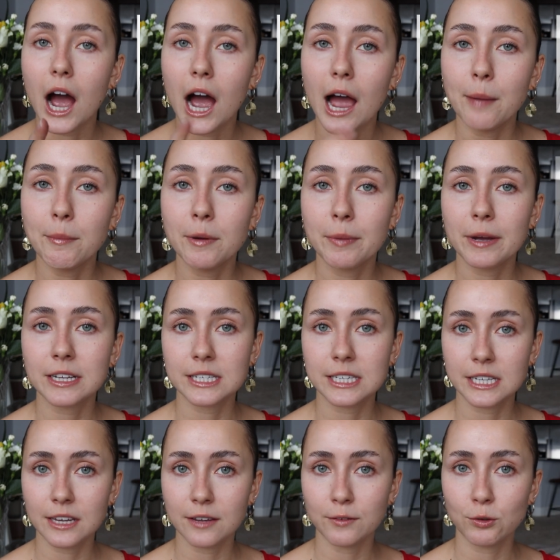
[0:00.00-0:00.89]
I'm about
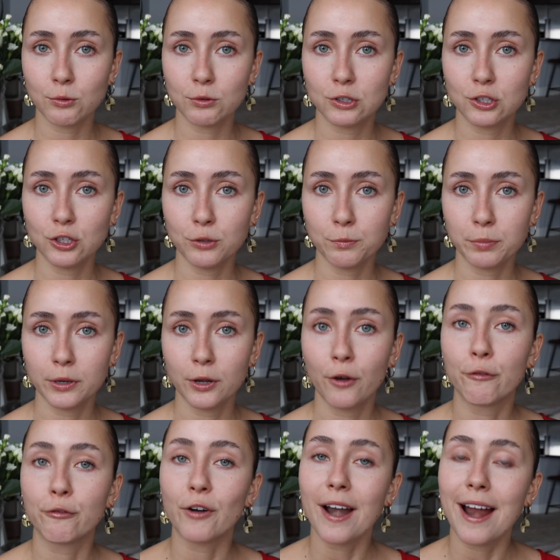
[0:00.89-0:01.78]
to give you a dupe
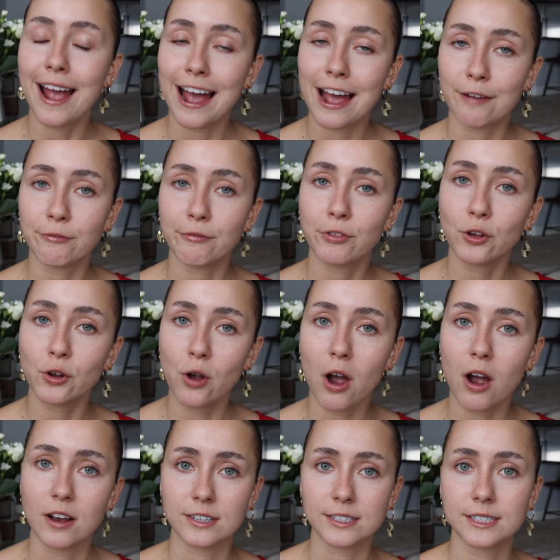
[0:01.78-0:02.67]
for half the
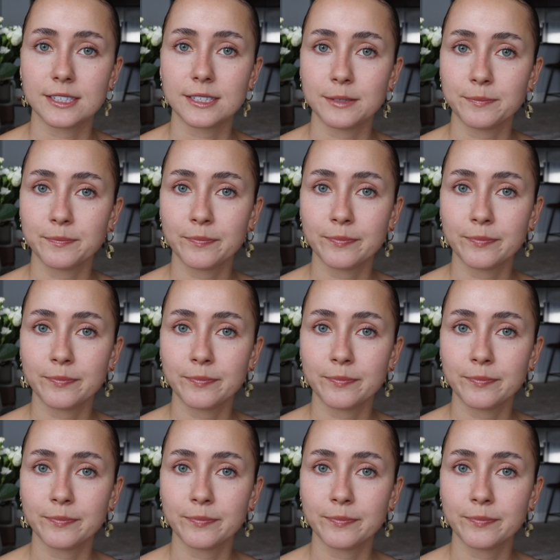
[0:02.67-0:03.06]
cost.